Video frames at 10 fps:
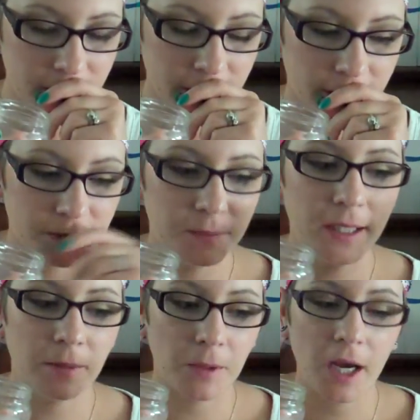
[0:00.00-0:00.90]
Excuse
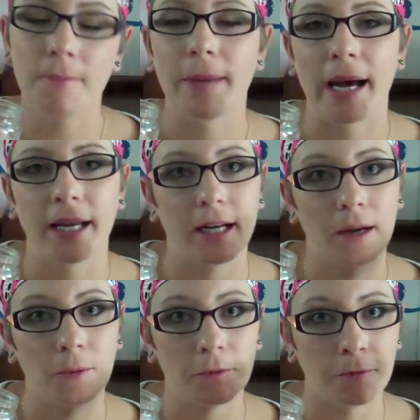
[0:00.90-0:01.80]
me, I will come back and
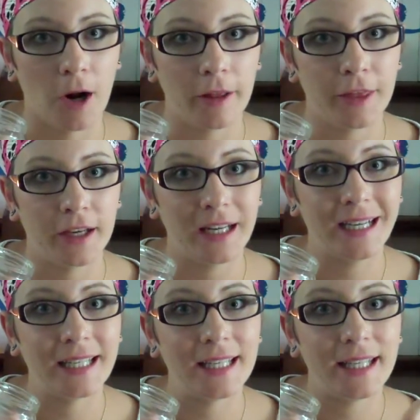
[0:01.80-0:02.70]
I will froth it
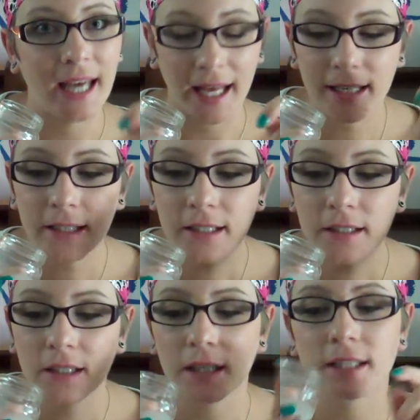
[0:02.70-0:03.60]
again
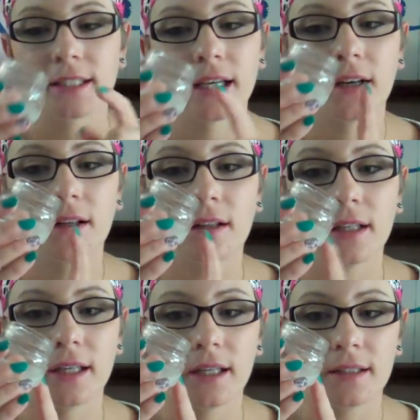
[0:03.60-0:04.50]

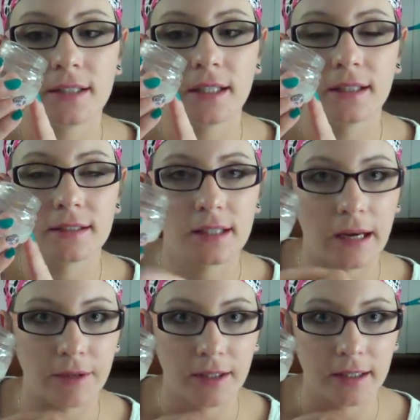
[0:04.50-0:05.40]
until it is
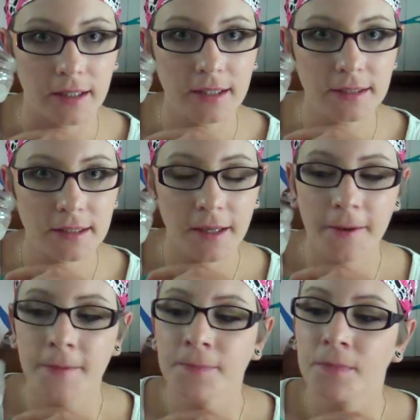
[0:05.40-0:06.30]
cloudy like this.
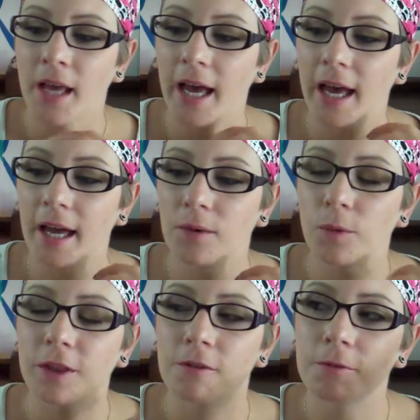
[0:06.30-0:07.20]

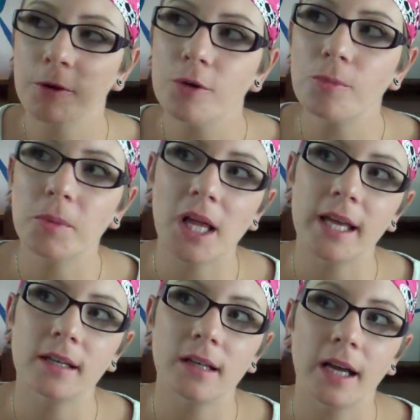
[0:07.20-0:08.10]
And with a fruit
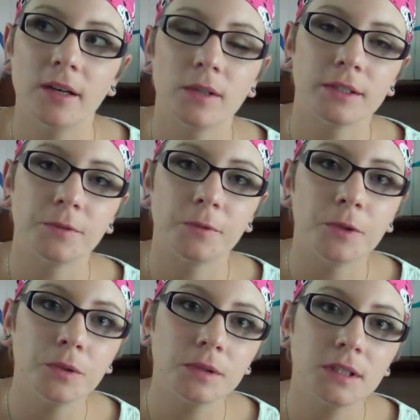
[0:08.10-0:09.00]
blend, I notice
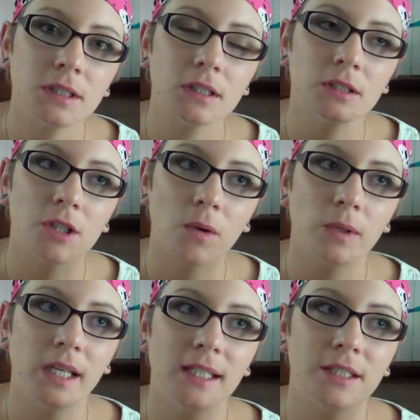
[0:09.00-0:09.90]
fruits
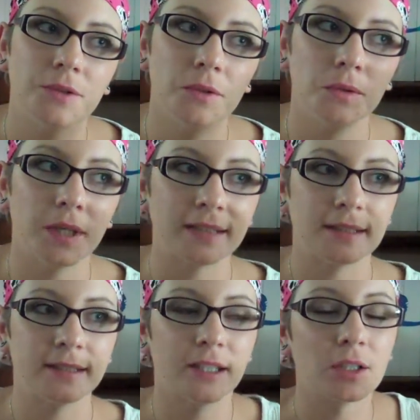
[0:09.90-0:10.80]
don't need to
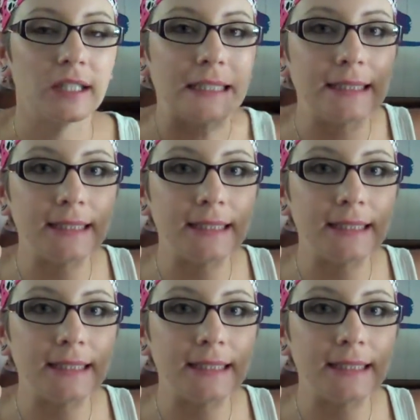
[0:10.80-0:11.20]
necessarily